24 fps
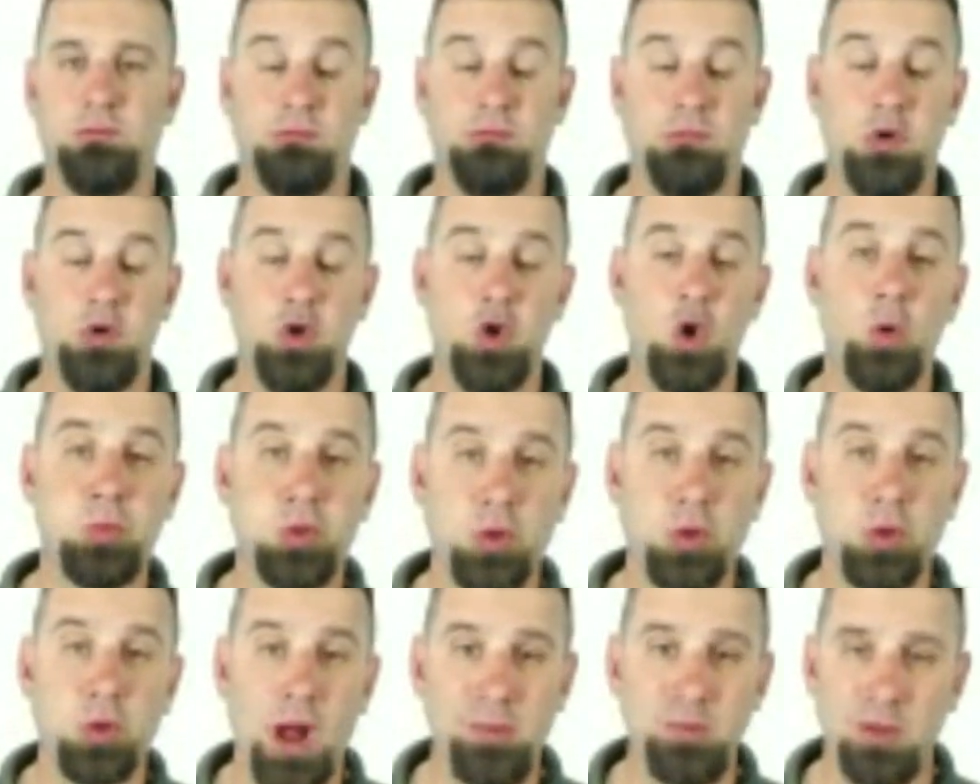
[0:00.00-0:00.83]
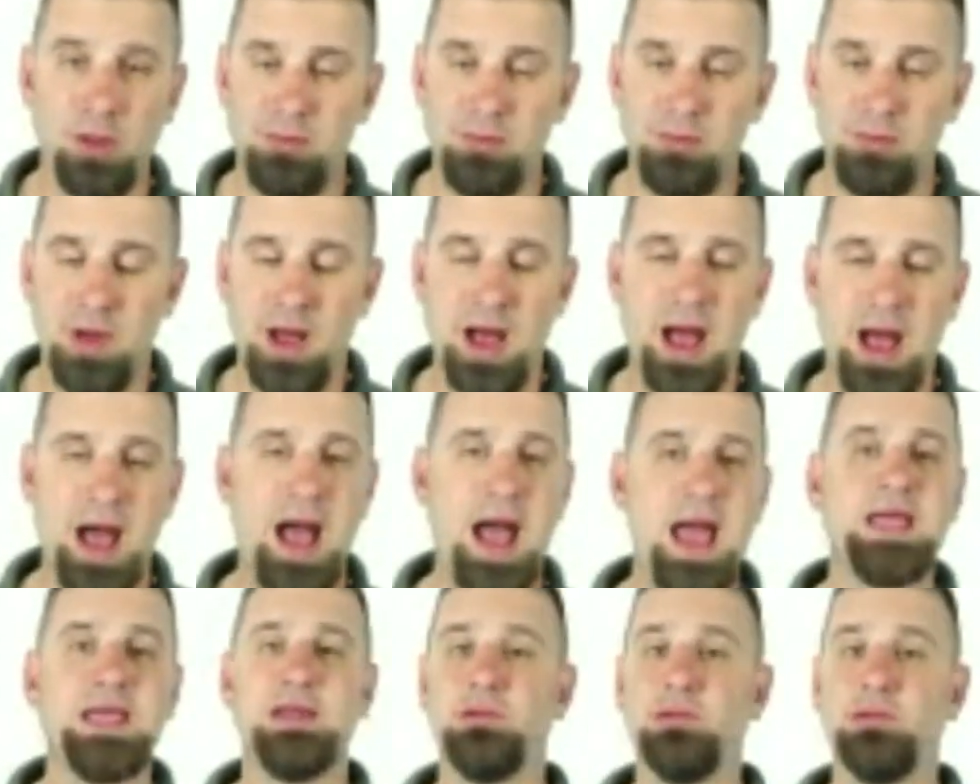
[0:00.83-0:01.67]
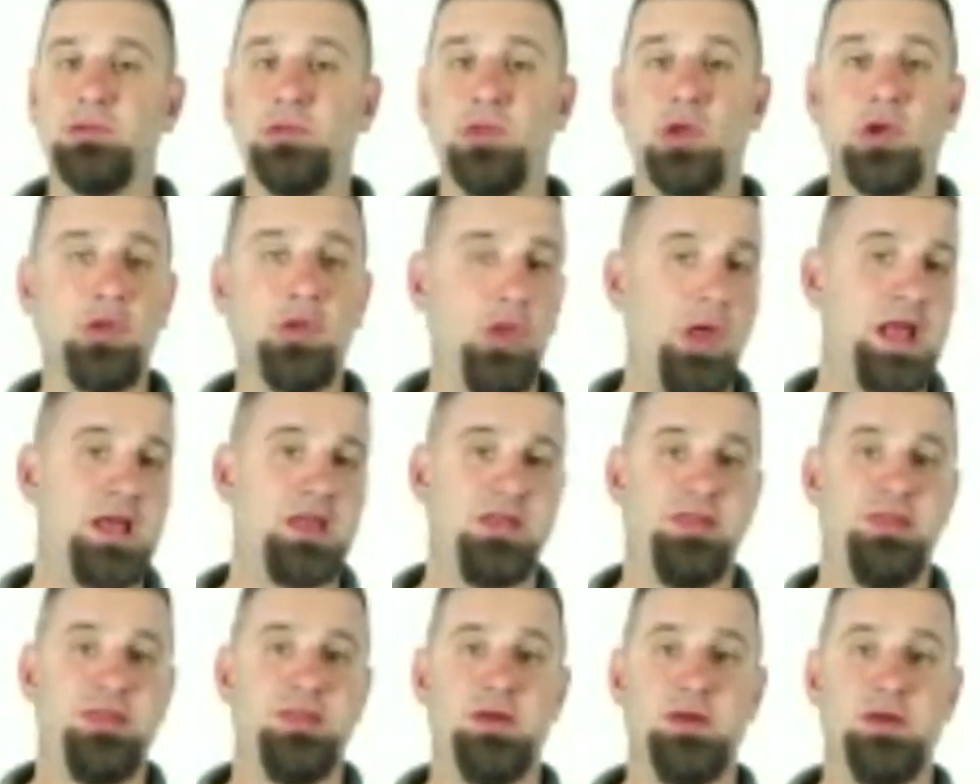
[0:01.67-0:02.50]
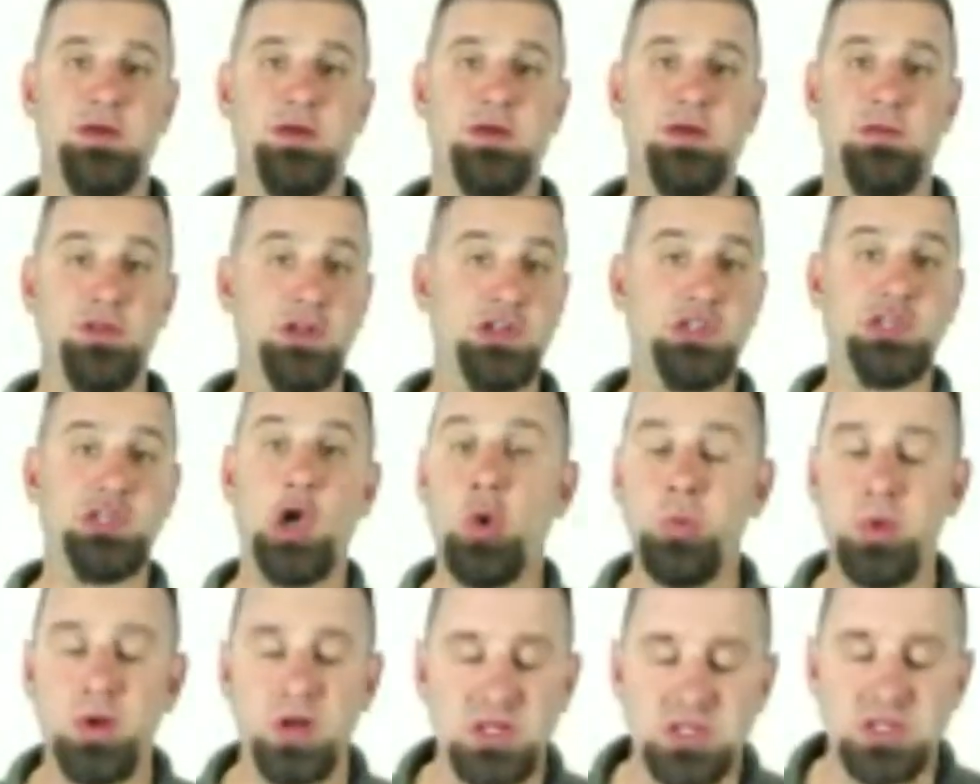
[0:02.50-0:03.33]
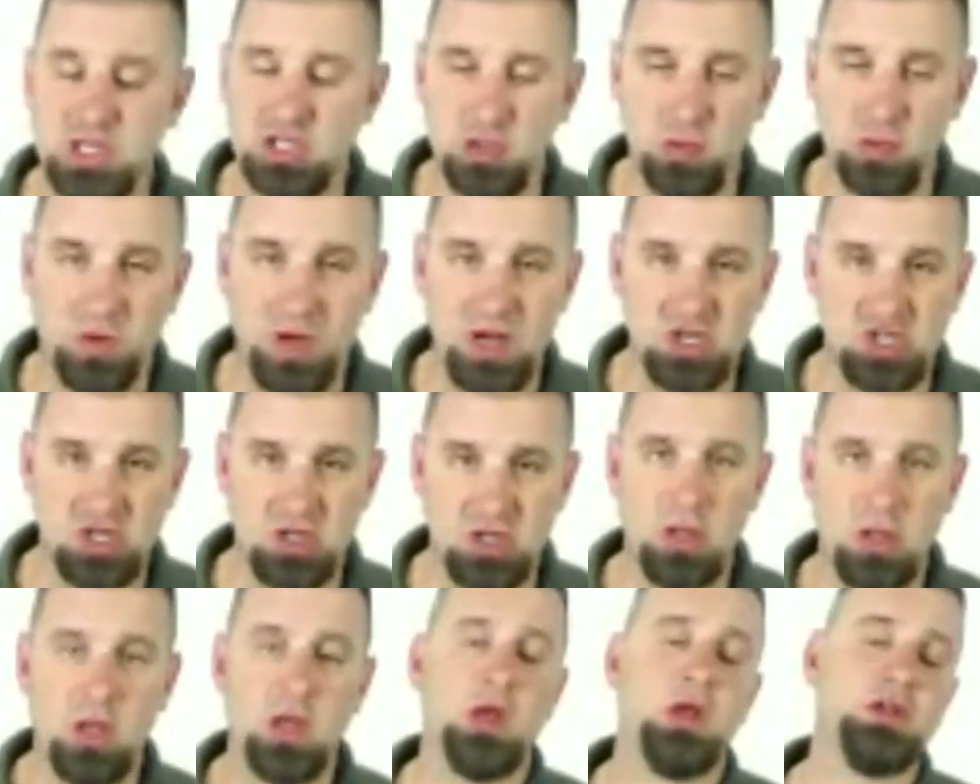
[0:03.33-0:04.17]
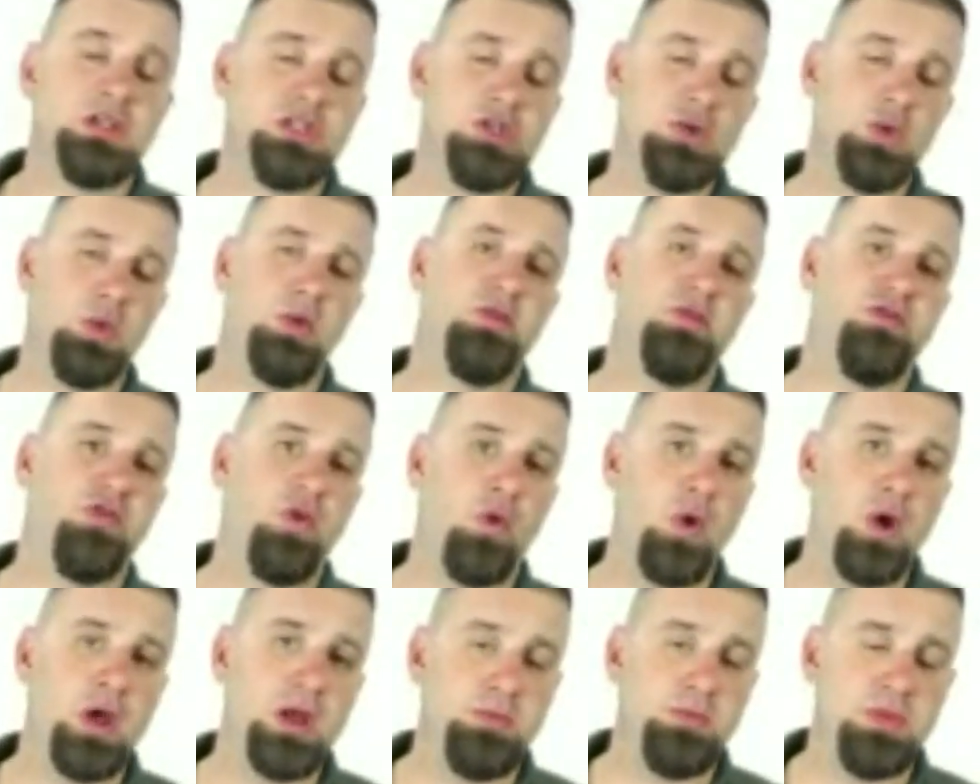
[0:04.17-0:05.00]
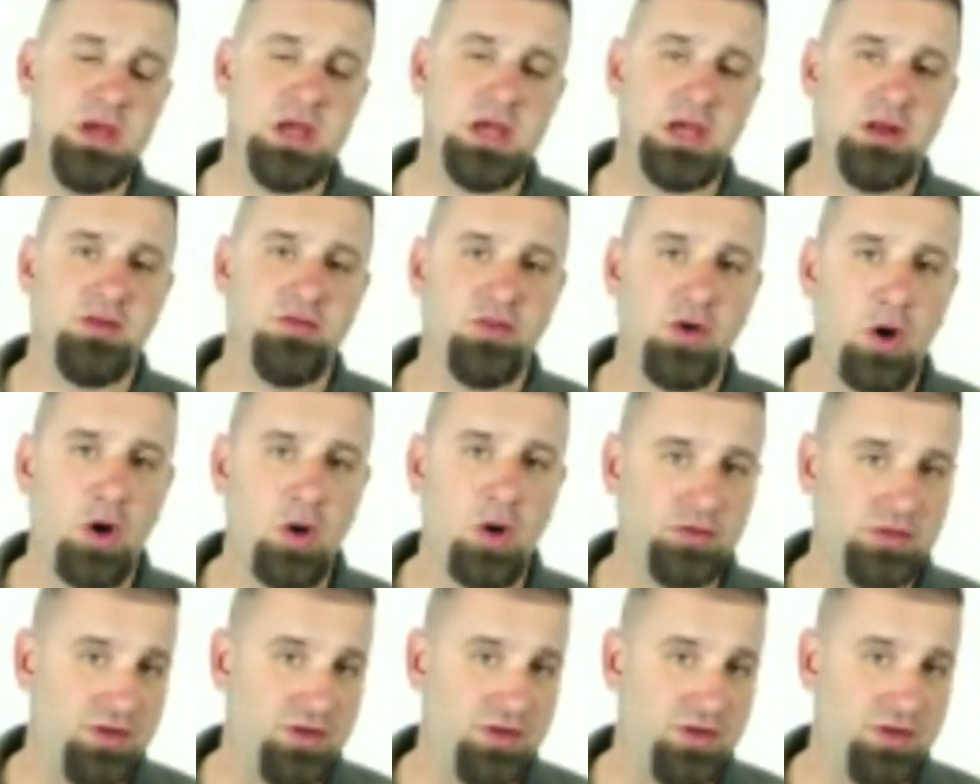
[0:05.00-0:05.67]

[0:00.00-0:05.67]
No problem. I can look like the dope in a situation to avoid being involved